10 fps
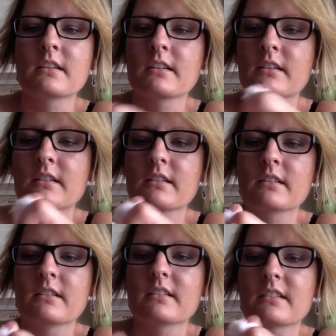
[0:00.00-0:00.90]

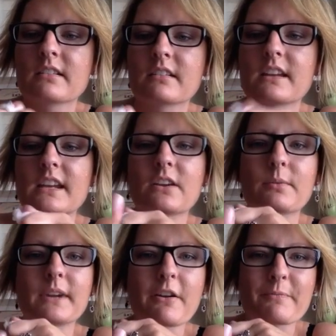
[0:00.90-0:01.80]
here
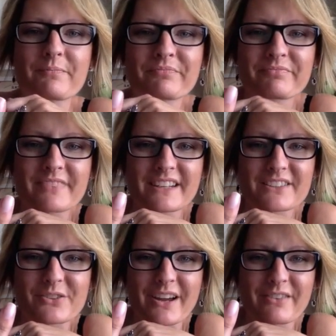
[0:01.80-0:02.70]
we go.
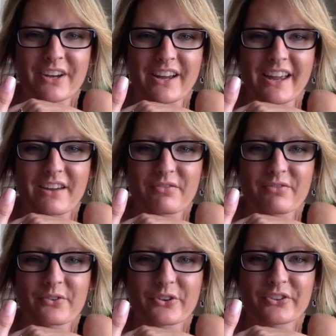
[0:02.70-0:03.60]
So I've got a
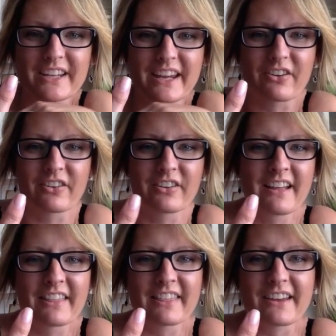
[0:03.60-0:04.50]
full nail
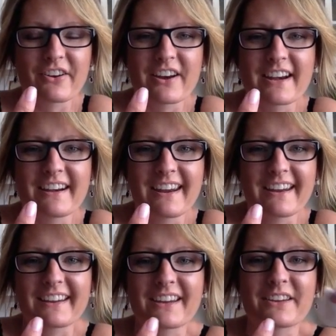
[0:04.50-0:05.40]
there
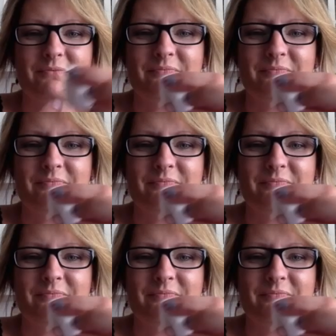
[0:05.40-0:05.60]
naked.